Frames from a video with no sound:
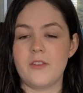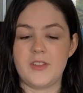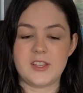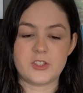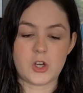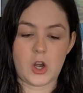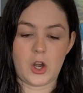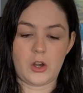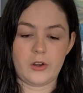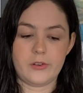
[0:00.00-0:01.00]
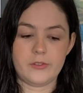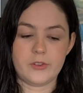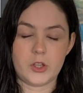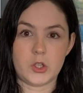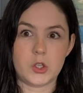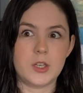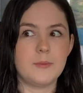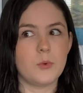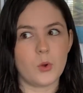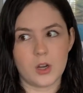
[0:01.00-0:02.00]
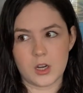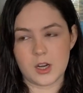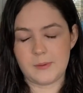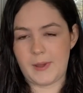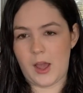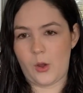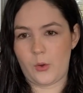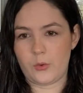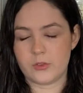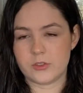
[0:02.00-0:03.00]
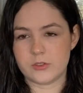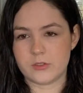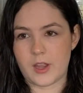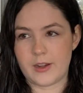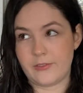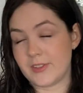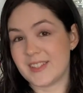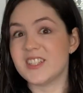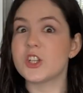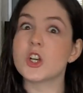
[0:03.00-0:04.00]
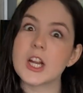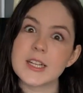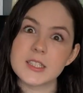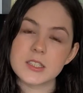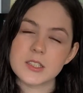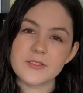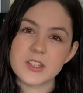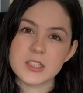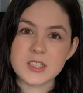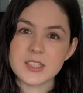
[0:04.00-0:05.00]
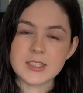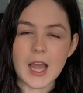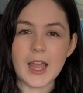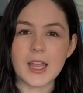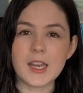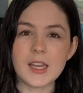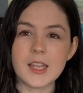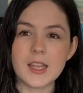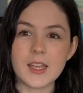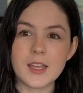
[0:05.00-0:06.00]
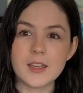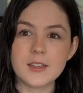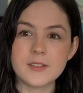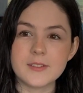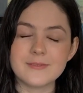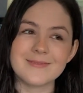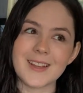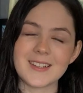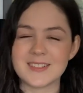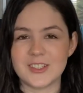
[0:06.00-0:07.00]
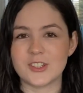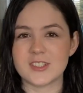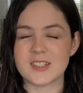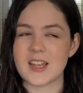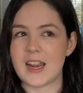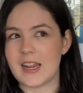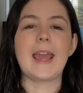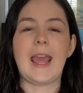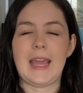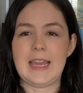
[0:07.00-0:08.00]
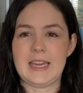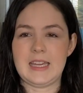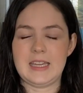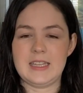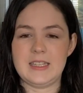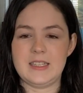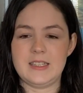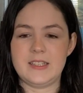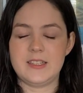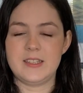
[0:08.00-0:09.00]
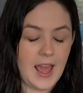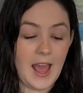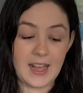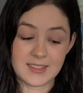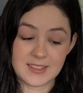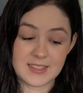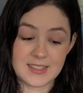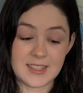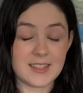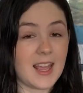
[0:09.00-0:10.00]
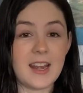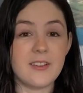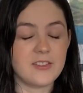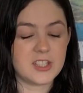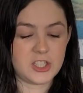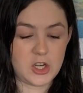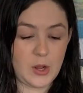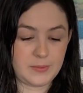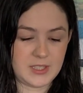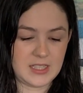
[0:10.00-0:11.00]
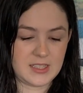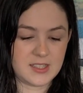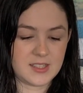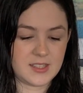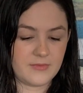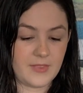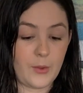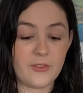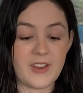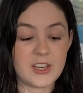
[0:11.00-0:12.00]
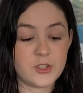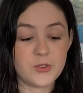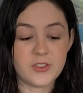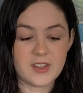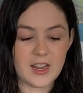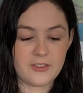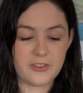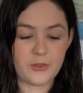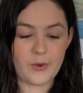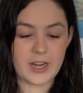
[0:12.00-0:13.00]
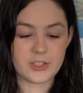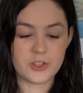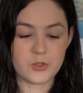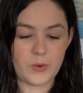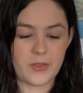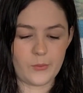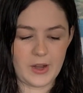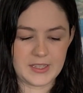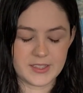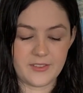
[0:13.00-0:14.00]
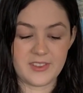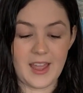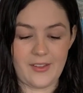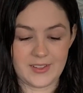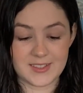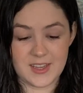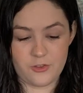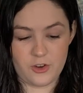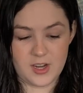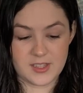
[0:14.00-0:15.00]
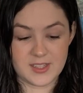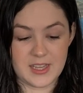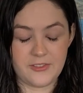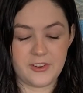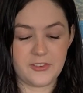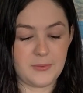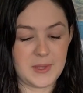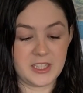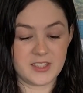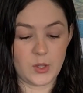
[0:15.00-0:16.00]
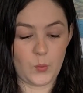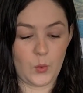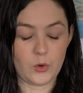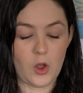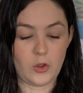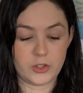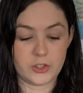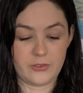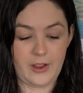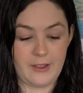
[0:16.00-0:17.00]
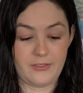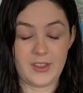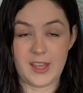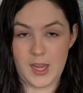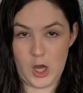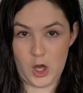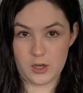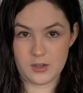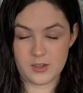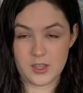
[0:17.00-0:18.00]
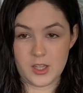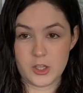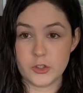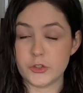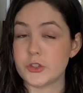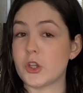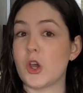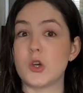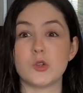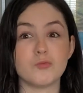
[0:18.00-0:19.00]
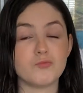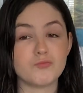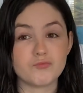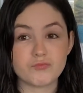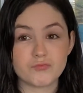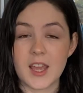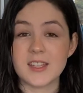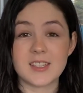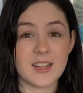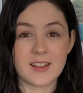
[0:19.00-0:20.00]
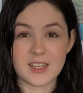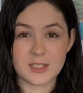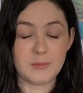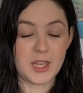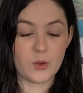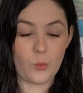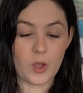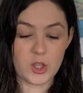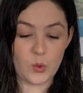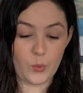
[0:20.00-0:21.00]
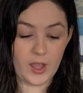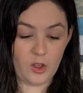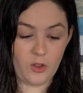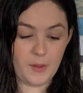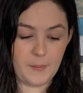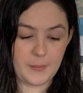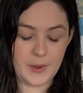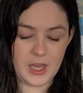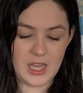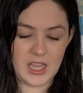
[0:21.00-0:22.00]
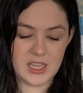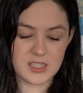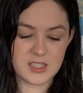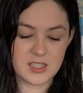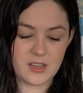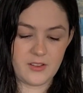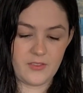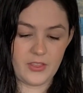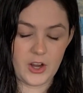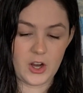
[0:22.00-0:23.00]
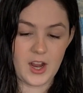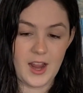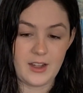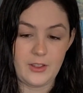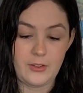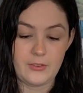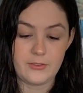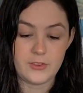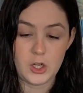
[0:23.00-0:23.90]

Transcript: they start learning more about kind of the secrets of the society, secret society. And as it says at the end of the synopsis, they will fight tooth and nail for the right to join the ranks of the Alexandrians, even if it means they won't all survive the year. So take that to mean what you will, but they're kind of,